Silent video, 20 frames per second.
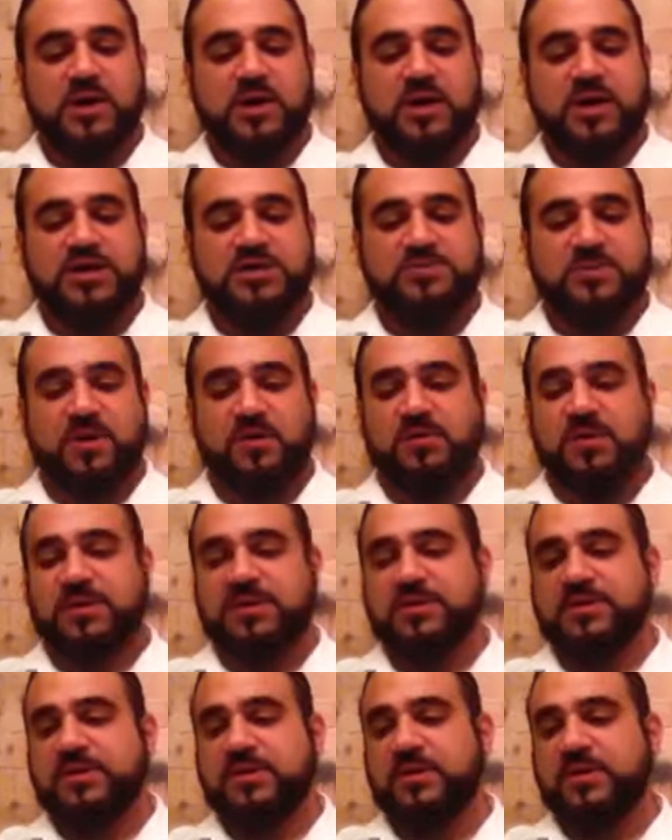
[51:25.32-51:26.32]
experiment,
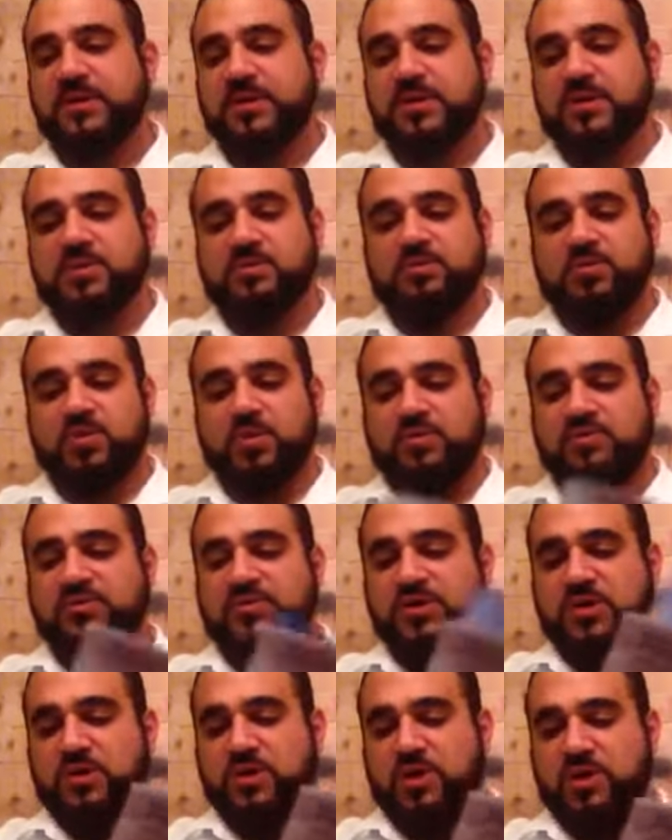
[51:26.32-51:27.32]

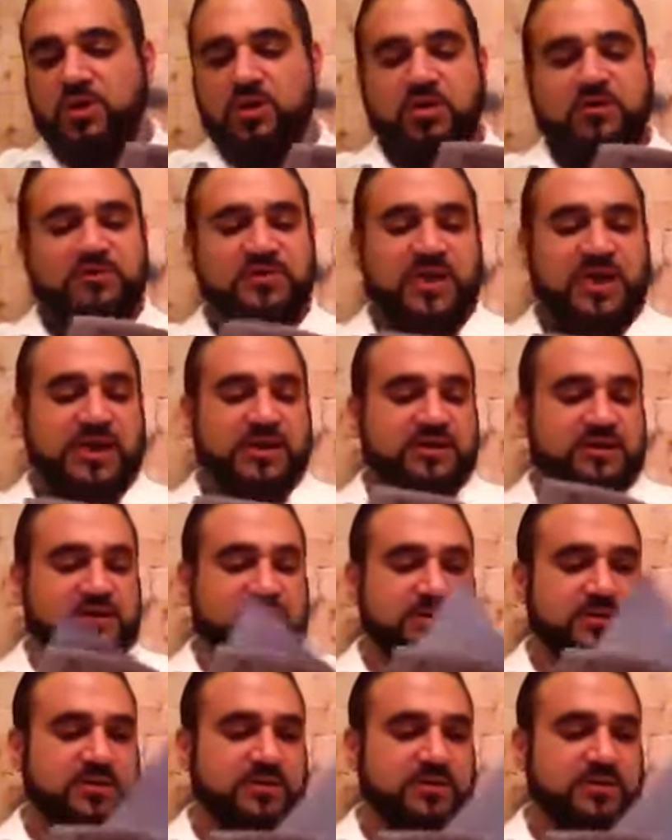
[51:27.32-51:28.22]
proves all of that.